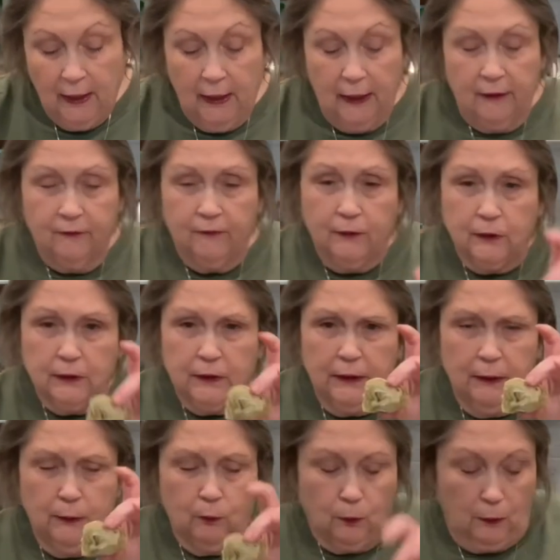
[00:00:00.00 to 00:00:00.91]
And if there's
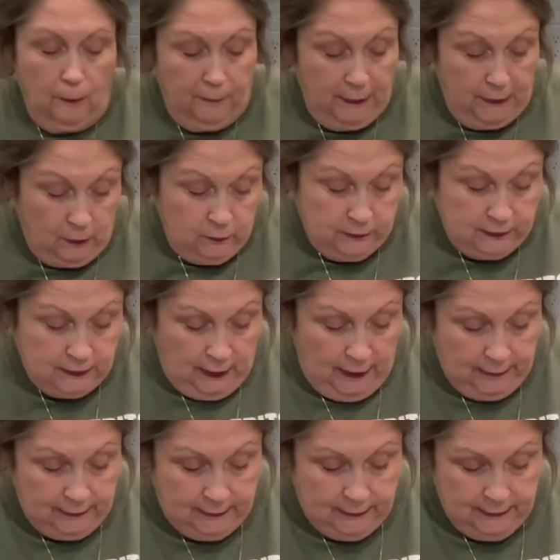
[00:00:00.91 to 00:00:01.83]
any real big ones
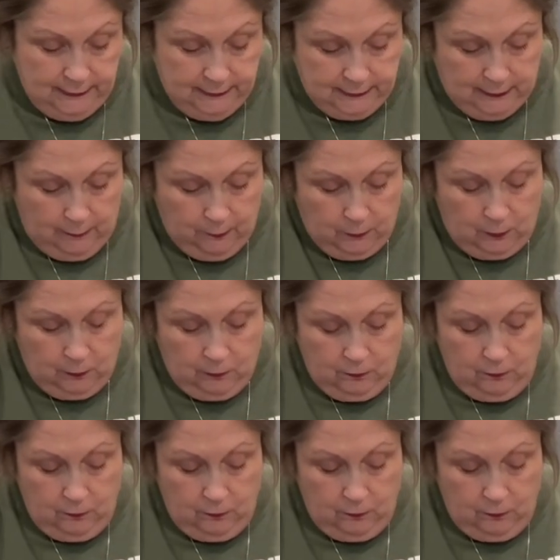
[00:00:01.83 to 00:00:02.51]
like this, I'm